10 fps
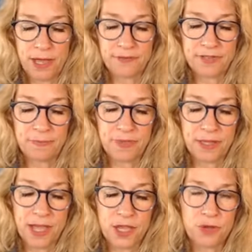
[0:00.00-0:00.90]
of something
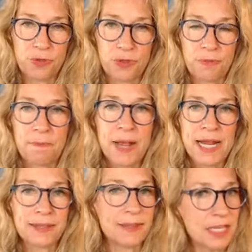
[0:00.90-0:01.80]
that you
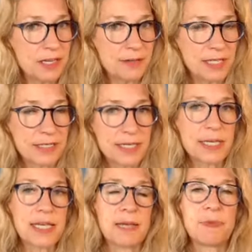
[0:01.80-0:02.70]
might think you need to
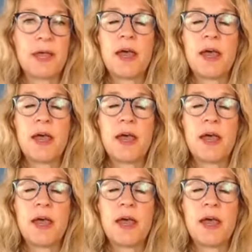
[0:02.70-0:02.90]
keep,